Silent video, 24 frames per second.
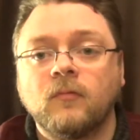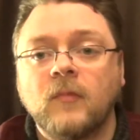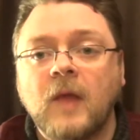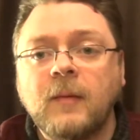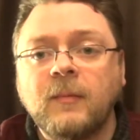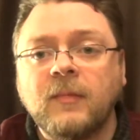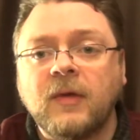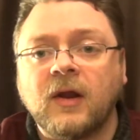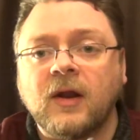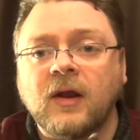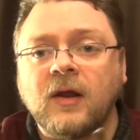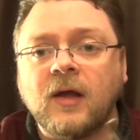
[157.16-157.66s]

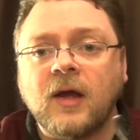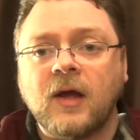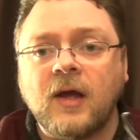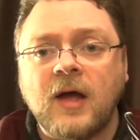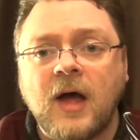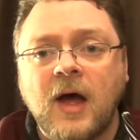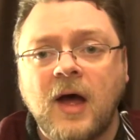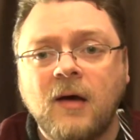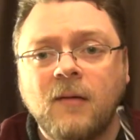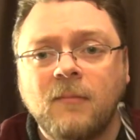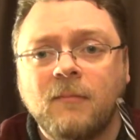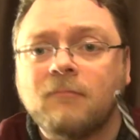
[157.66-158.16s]
I'm
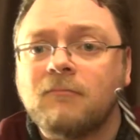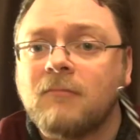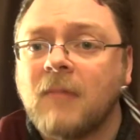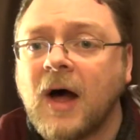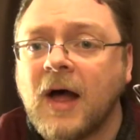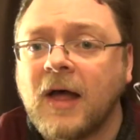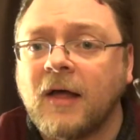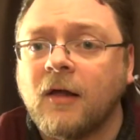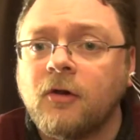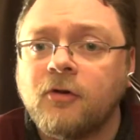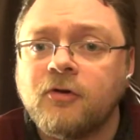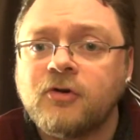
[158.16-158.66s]
getting a
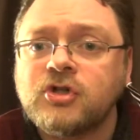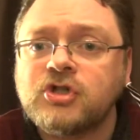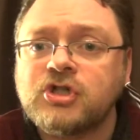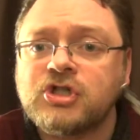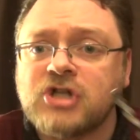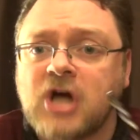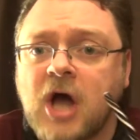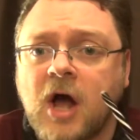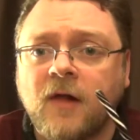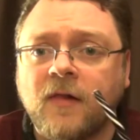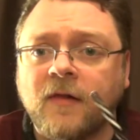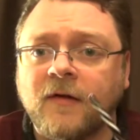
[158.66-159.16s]
mild
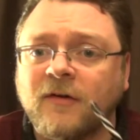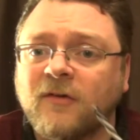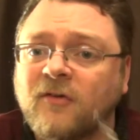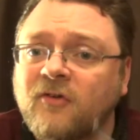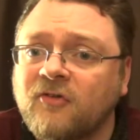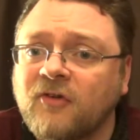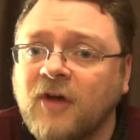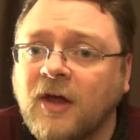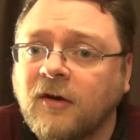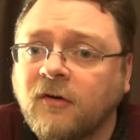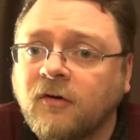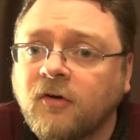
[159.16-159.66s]
chocolate
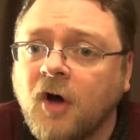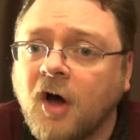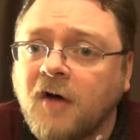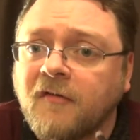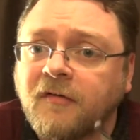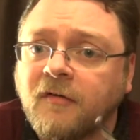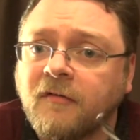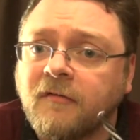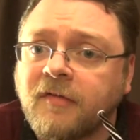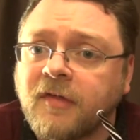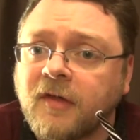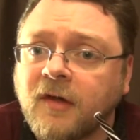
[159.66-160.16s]
scent
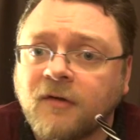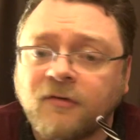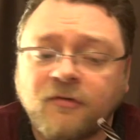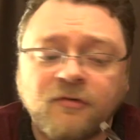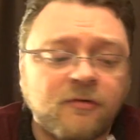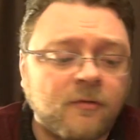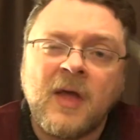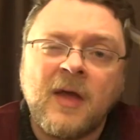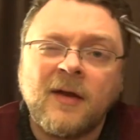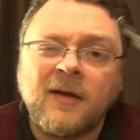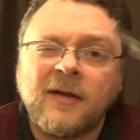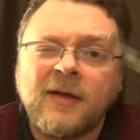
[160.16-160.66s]
off of
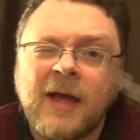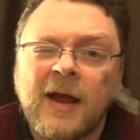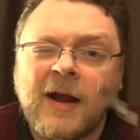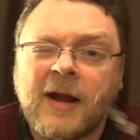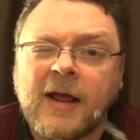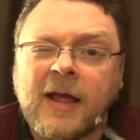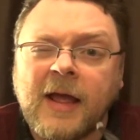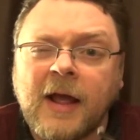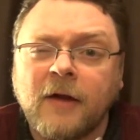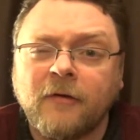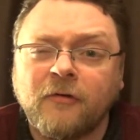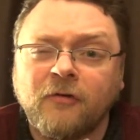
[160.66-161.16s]
this.
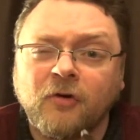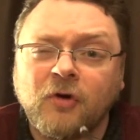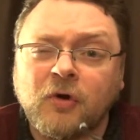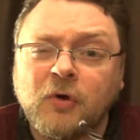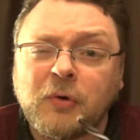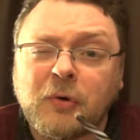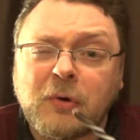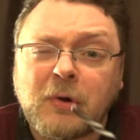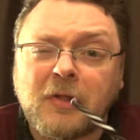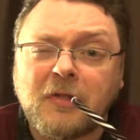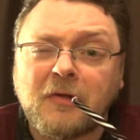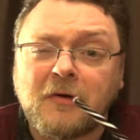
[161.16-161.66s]
Candy canes are
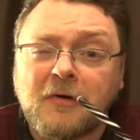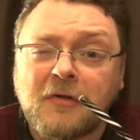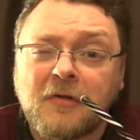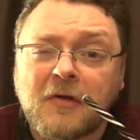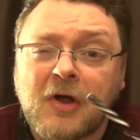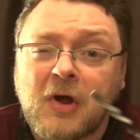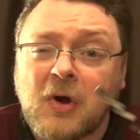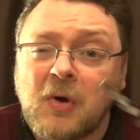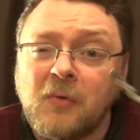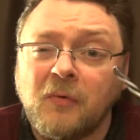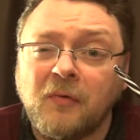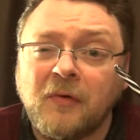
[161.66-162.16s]
cool. They're
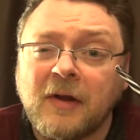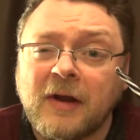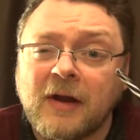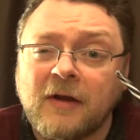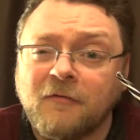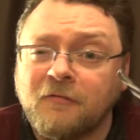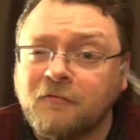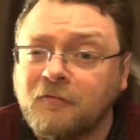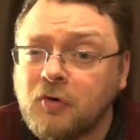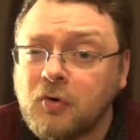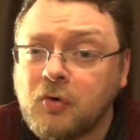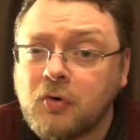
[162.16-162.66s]
the only
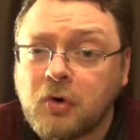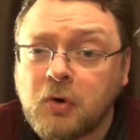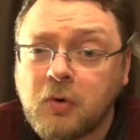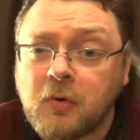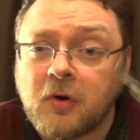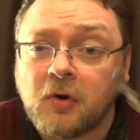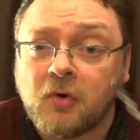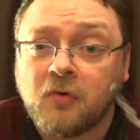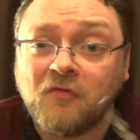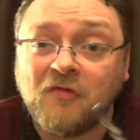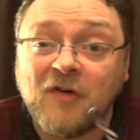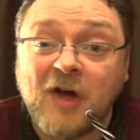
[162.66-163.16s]
food you
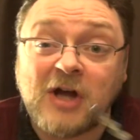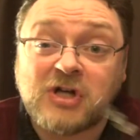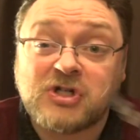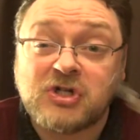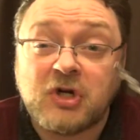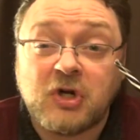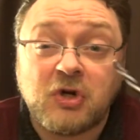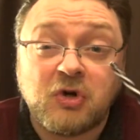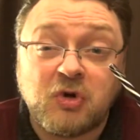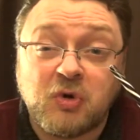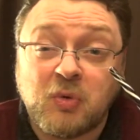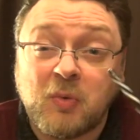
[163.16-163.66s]
can
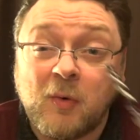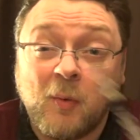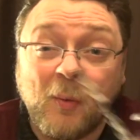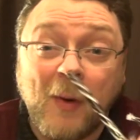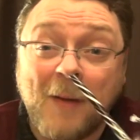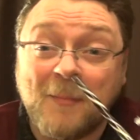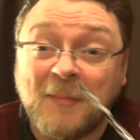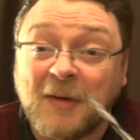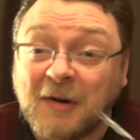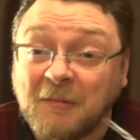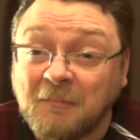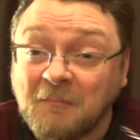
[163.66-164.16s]
fashion into a
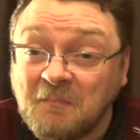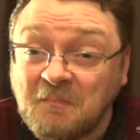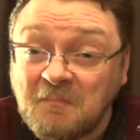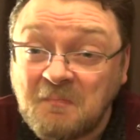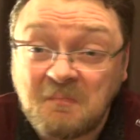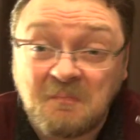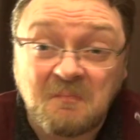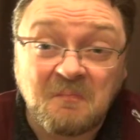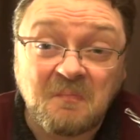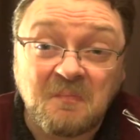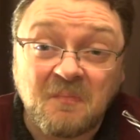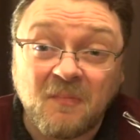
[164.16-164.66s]
weapon.
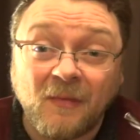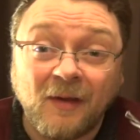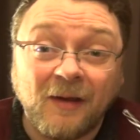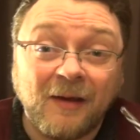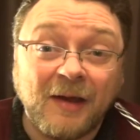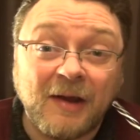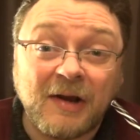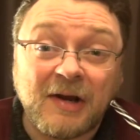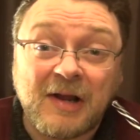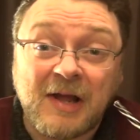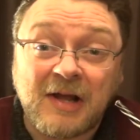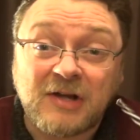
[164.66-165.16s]

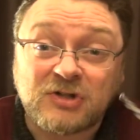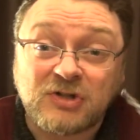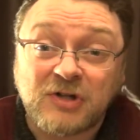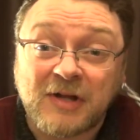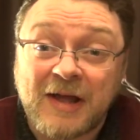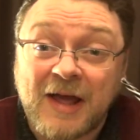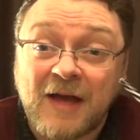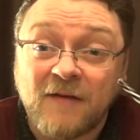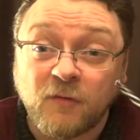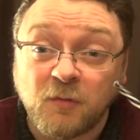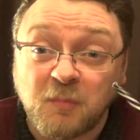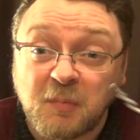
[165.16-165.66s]

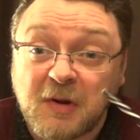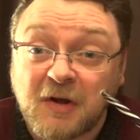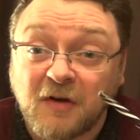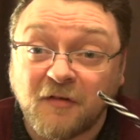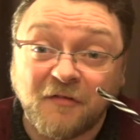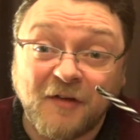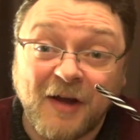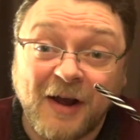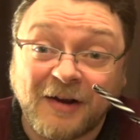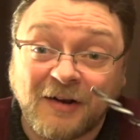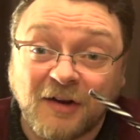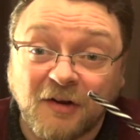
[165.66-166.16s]
Actually have it be
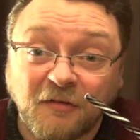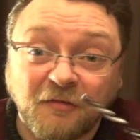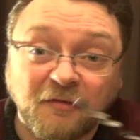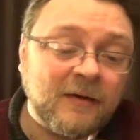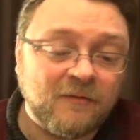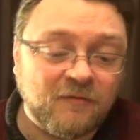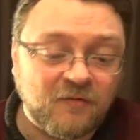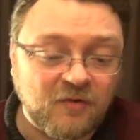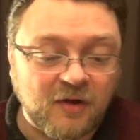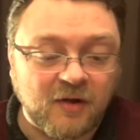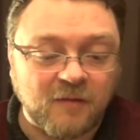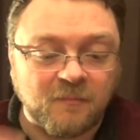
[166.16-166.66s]
effective.
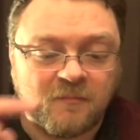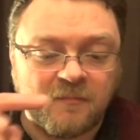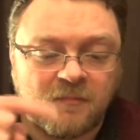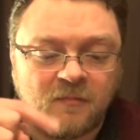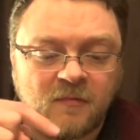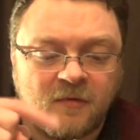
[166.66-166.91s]
Yeah.